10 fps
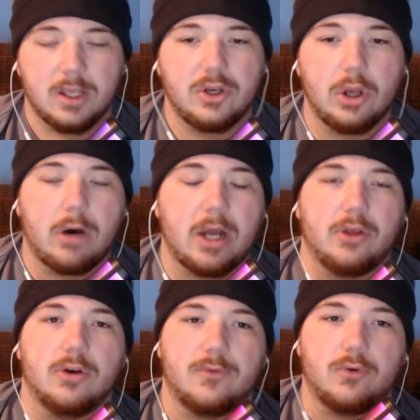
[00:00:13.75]
No
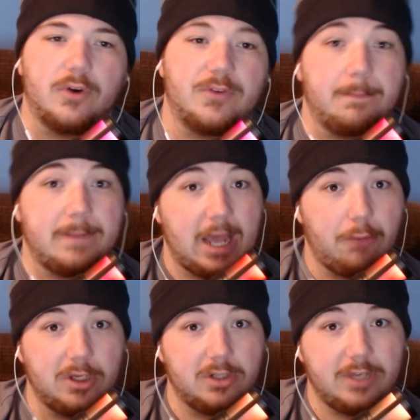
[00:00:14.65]
audio, of course, but I
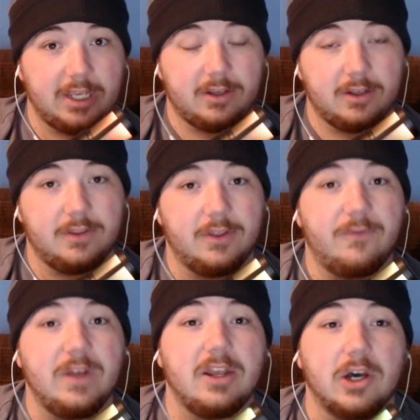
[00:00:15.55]
will link the
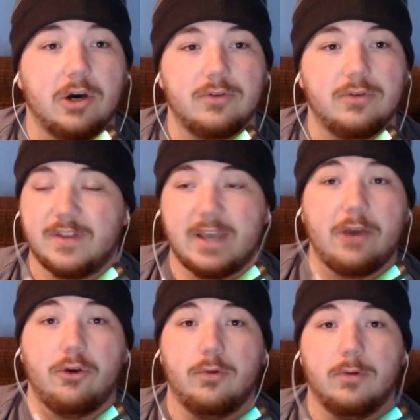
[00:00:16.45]
video to the guy
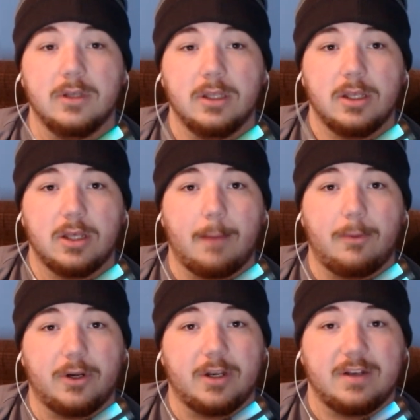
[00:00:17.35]
who
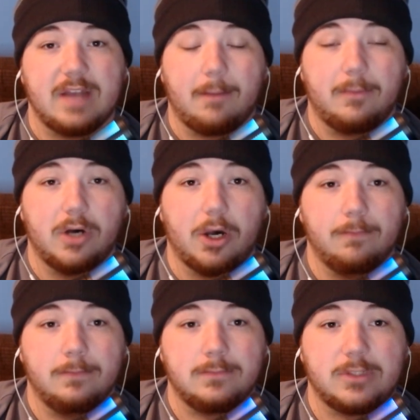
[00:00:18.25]
uploaded it down below.
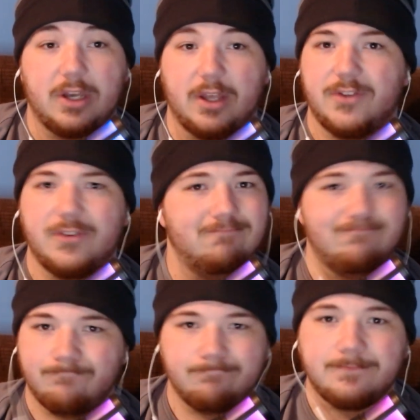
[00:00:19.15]
Because,
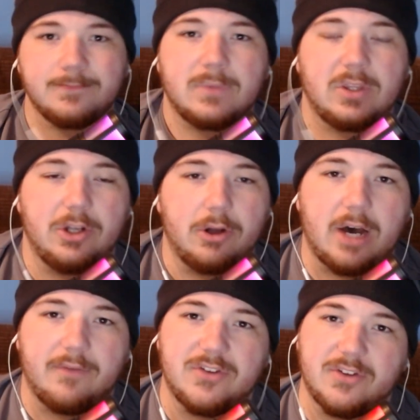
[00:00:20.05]
you know,
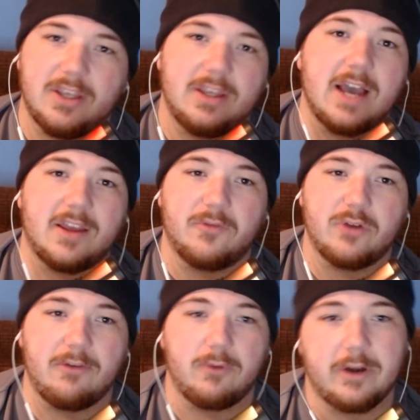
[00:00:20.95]
obviously, got to give
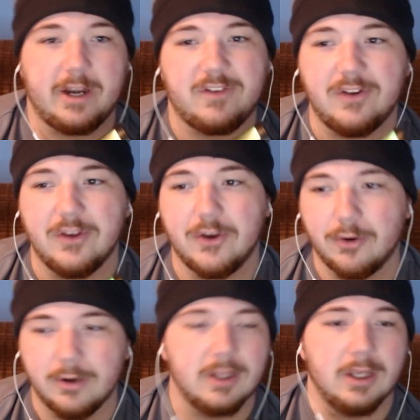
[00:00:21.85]
credit where credit's
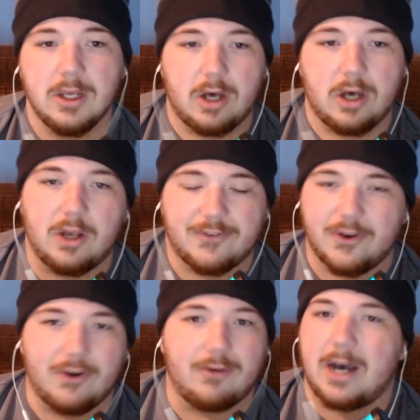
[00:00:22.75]
due.
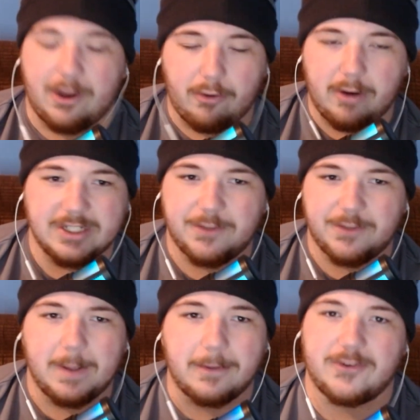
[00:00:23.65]
Also, I don't want to just
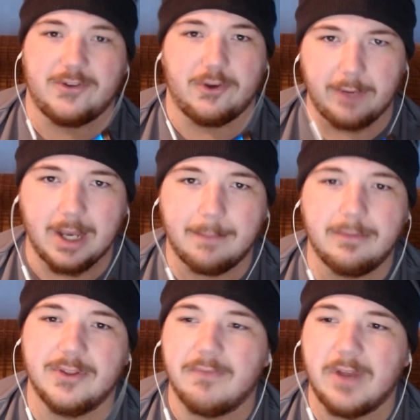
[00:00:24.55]
be a person to
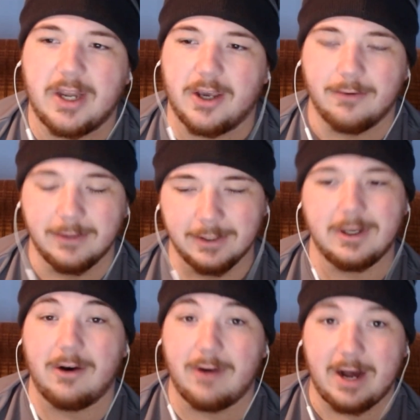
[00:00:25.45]
re-upload the video.
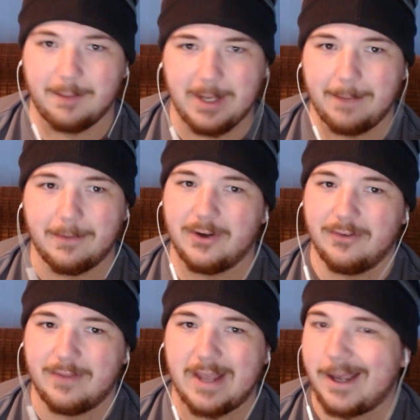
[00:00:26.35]
A lot of people are
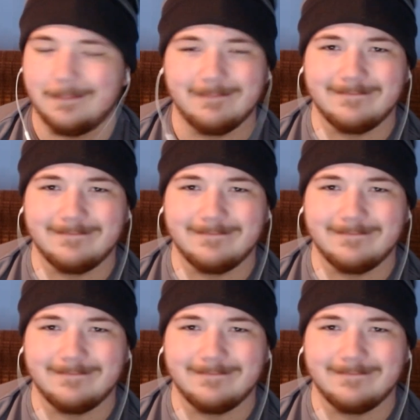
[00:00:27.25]
doing that.